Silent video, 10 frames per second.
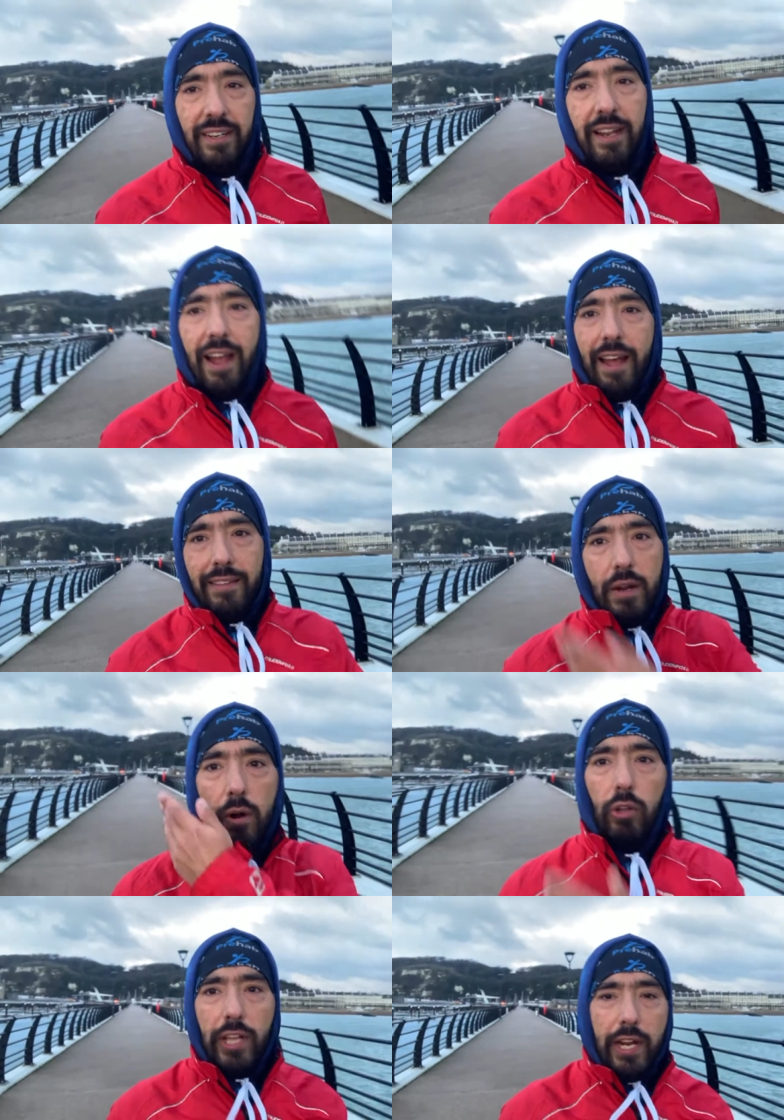at the
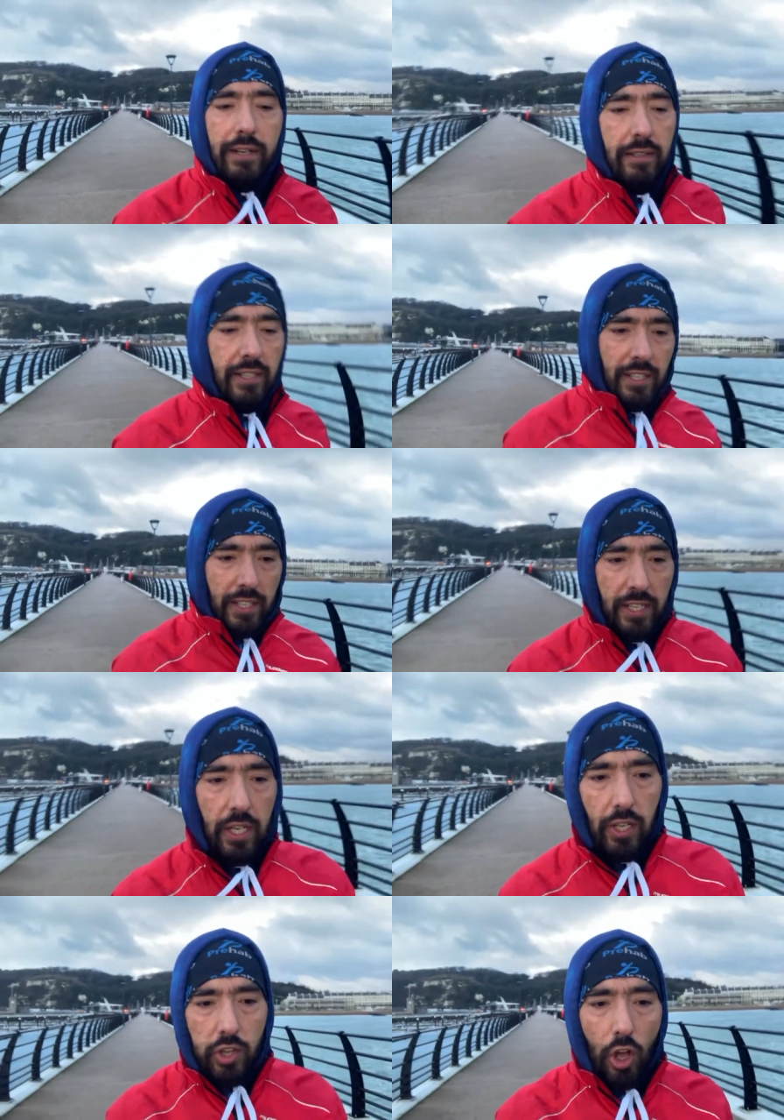road there.
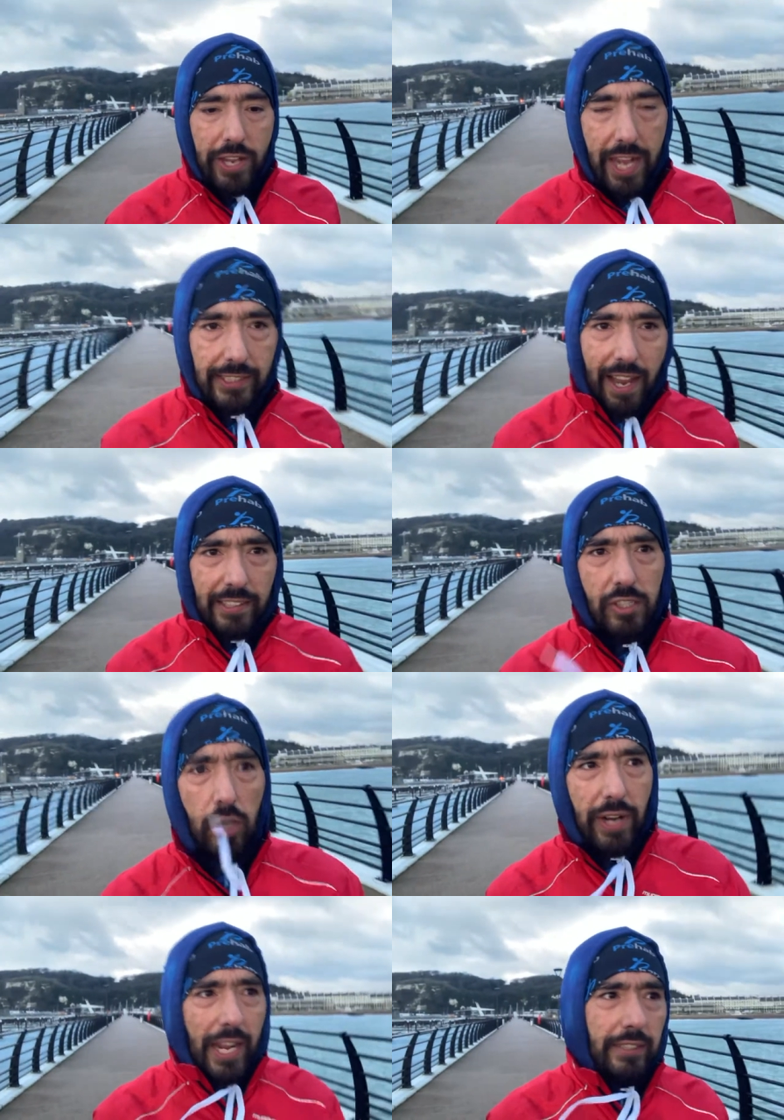Not nice, guys,
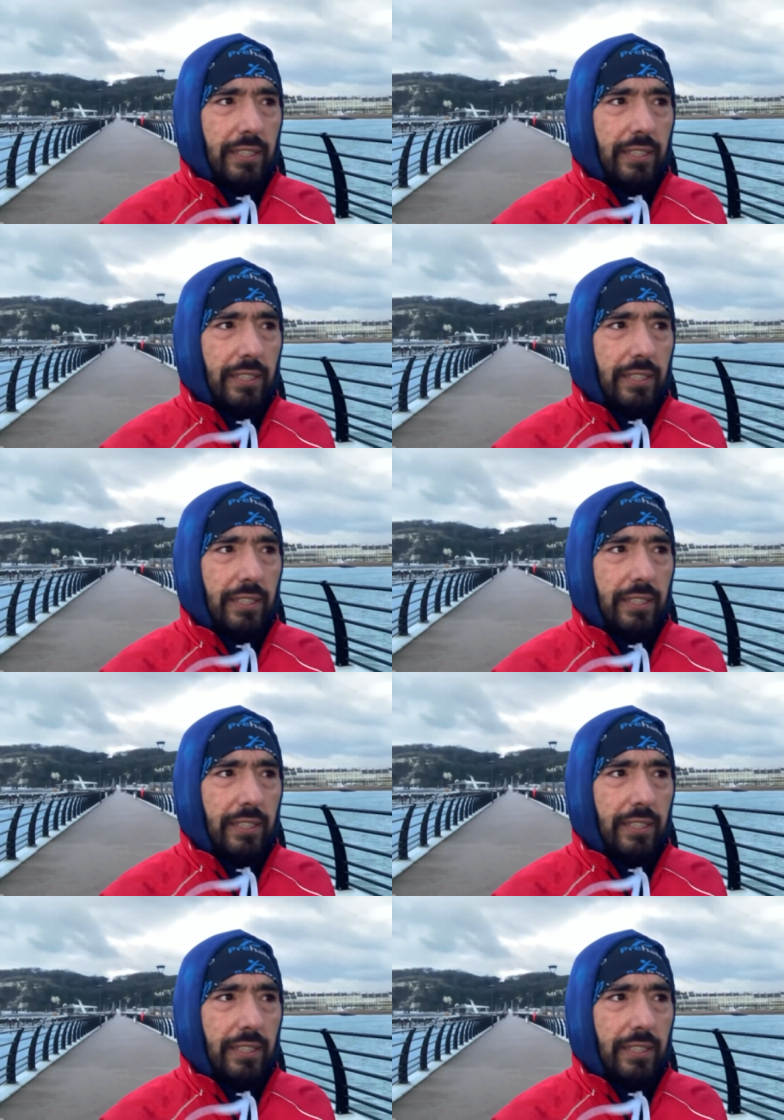not nice.